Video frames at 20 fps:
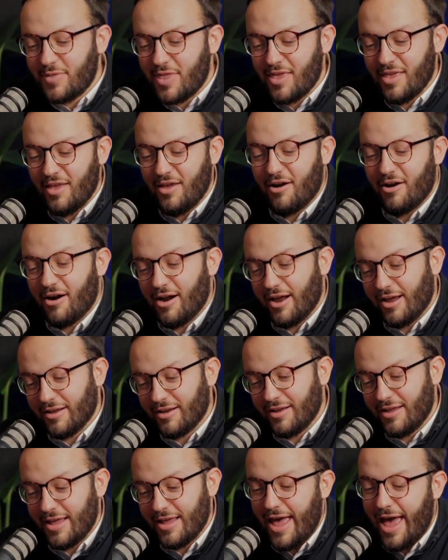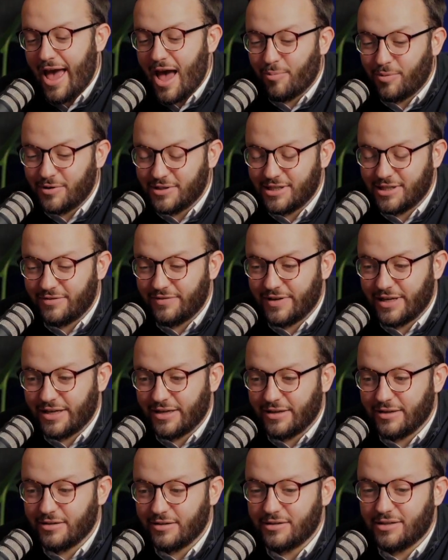all right, Apple TV
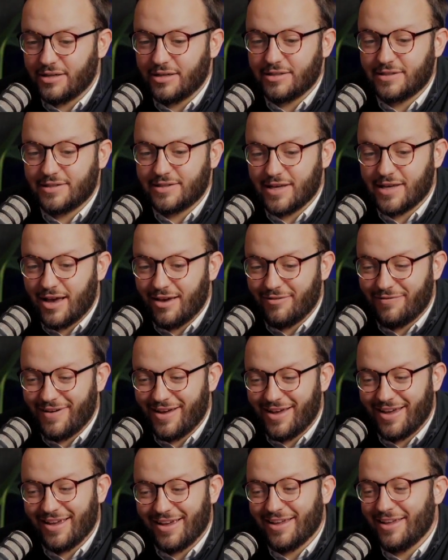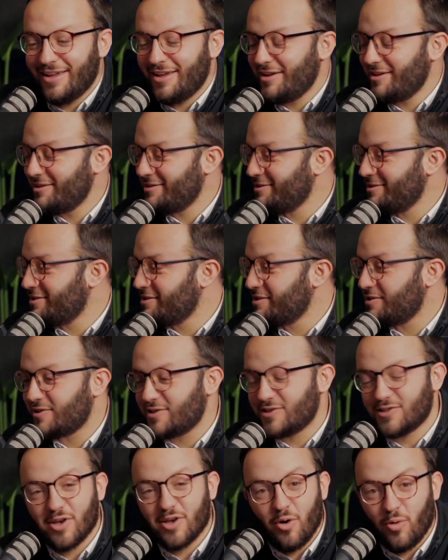does sci-fi
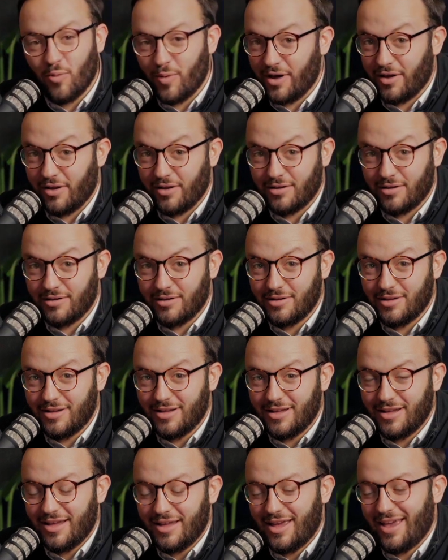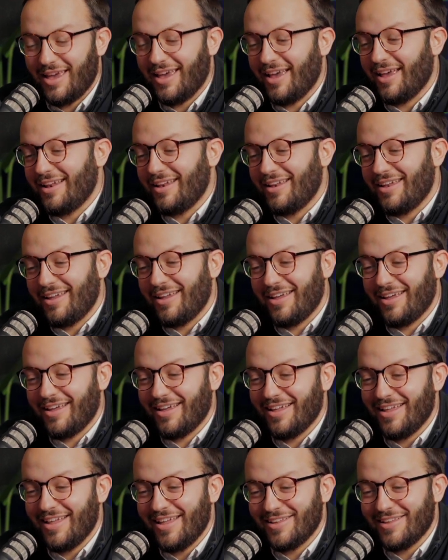so well, and
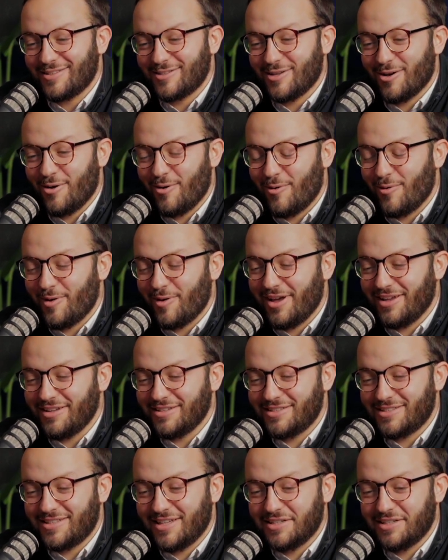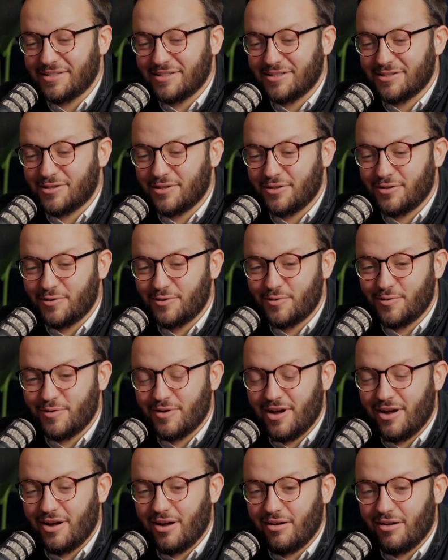so season 2
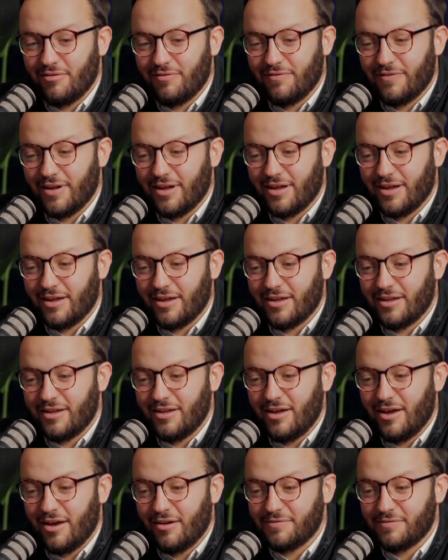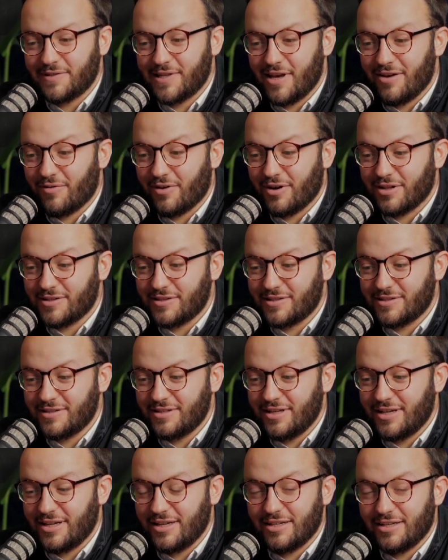of Severance
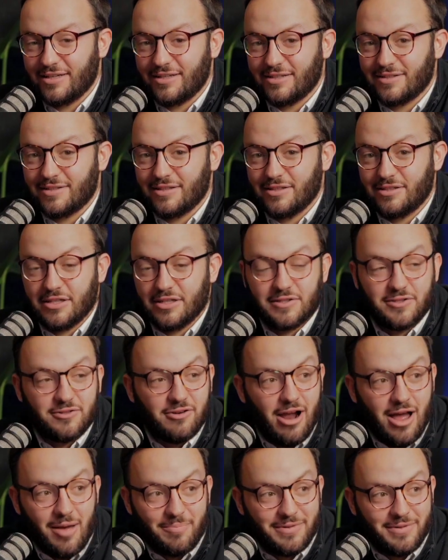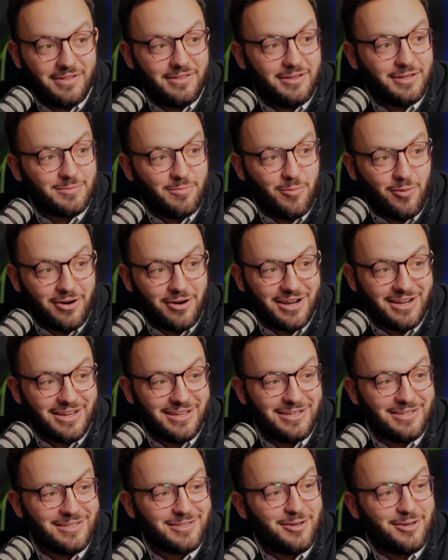is just dropped this morning.
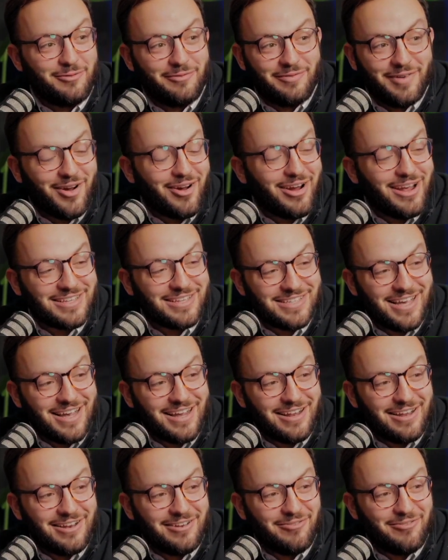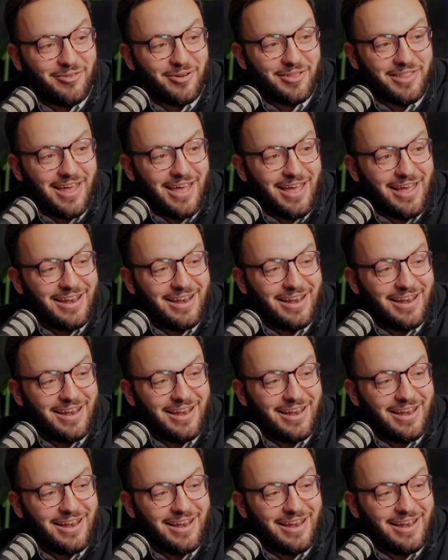So very excited for that.